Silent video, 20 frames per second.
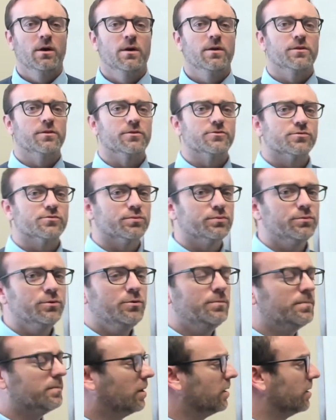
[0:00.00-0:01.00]
The true
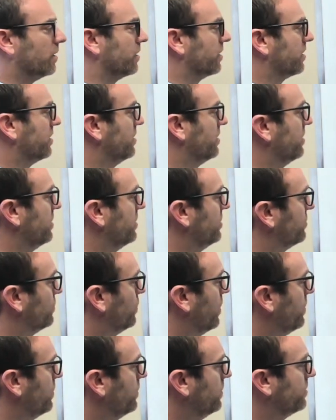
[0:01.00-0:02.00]
mark is
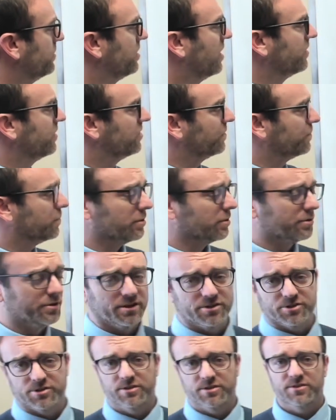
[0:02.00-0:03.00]
whether or not the
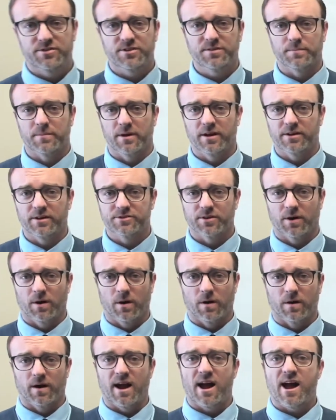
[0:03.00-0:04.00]
predictions it makes
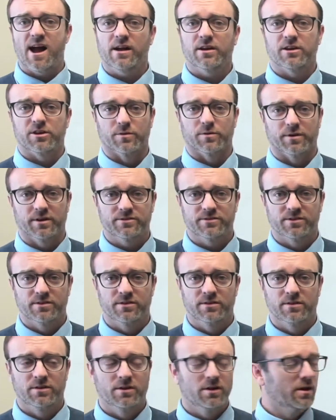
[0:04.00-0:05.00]
are accurate
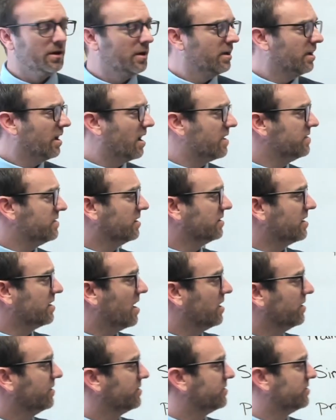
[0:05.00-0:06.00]
and the
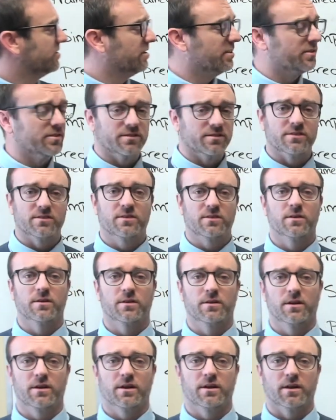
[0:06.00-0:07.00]
analyses that it,
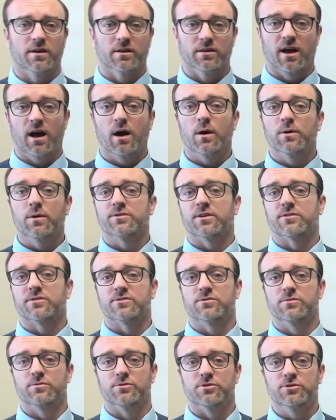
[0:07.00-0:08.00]
it allows us
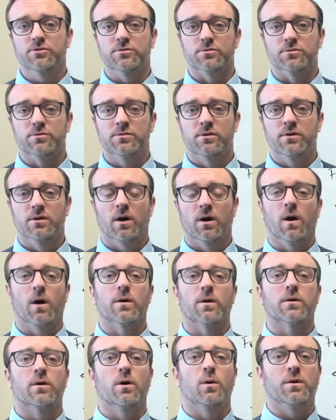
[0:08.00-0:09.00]
to do
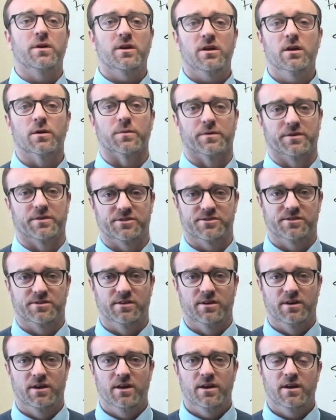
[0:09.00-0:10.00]
are coherent.
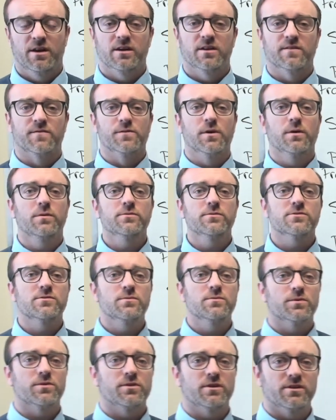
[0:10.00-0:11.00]
If those
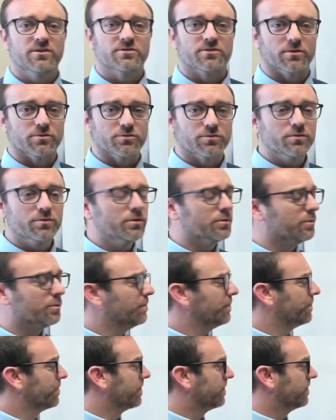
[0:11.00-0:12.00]
two things are true,
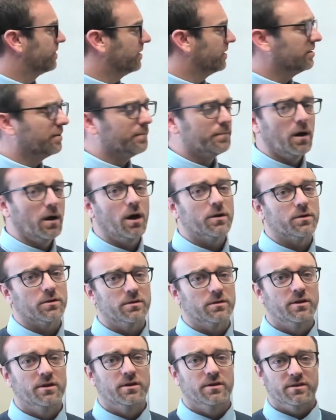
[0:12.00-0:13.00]
then the model
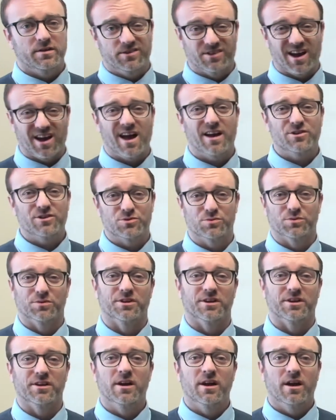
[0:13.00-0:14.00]
is
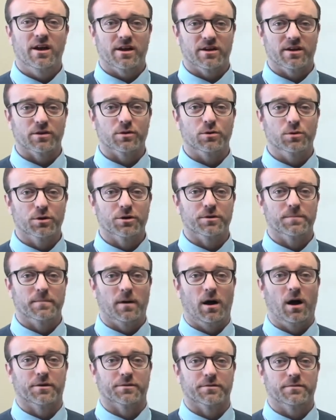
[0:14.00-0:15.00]
actually a good
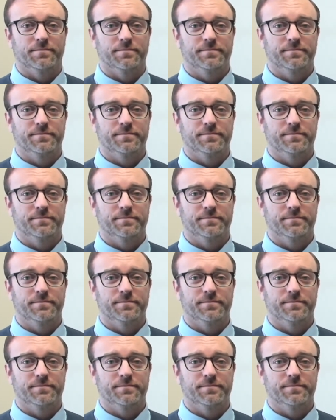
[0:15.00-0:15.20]
model.